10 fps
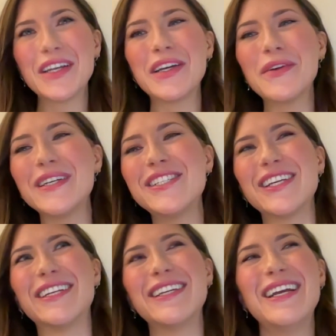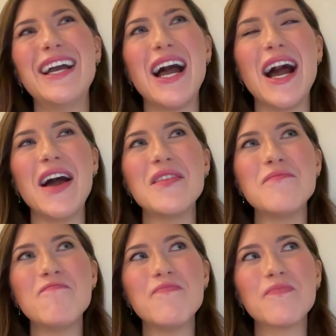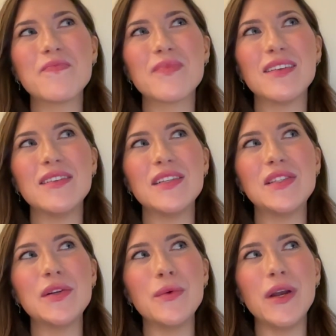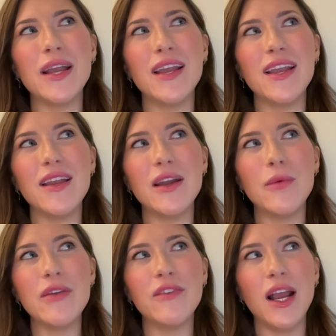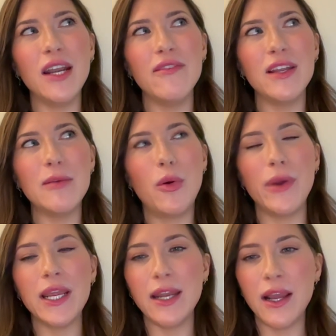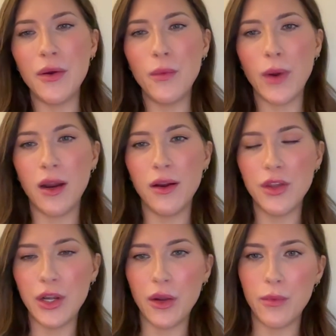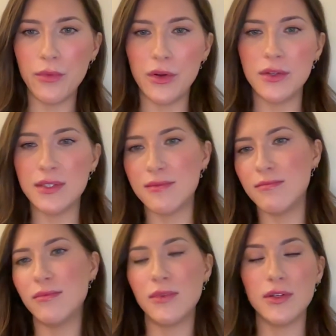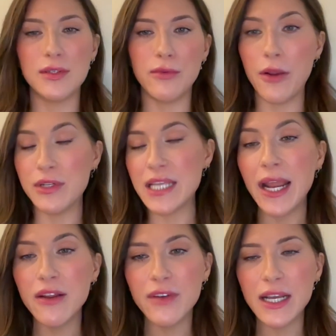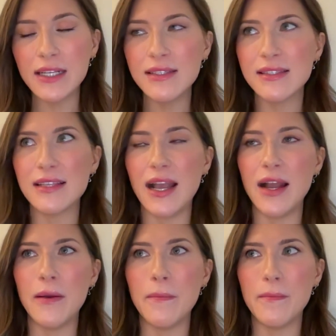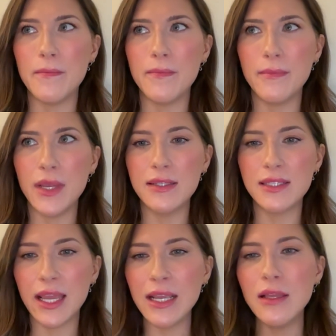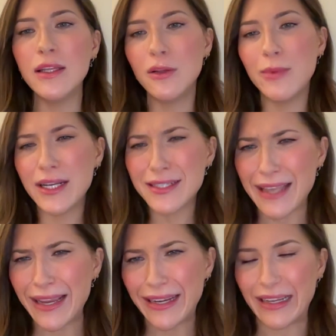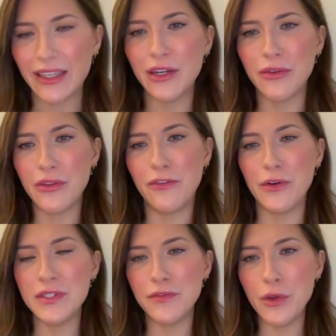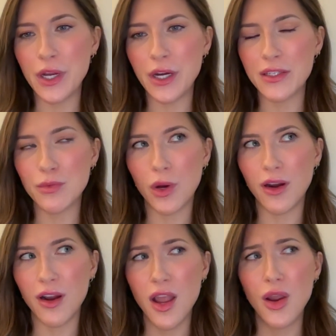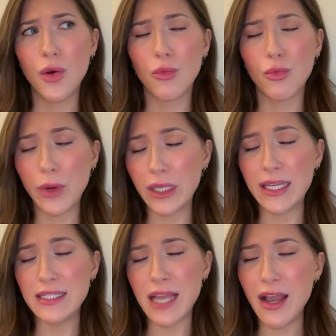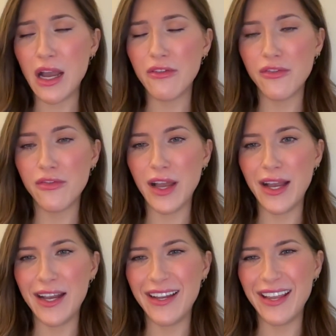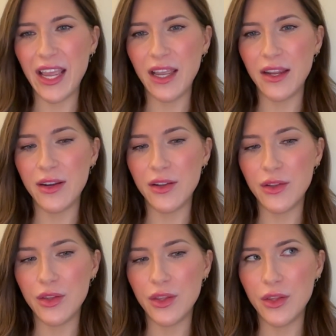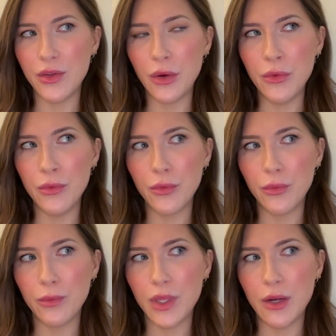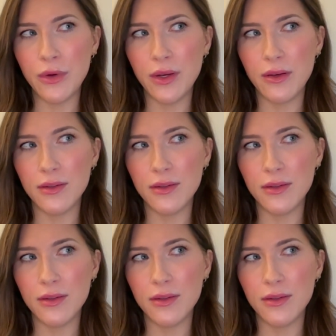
Good question. Um so we've kind of hit a point now where there's around 10 of us. It's getting a little bit exciting. The first few years were really tough, and you don't you don't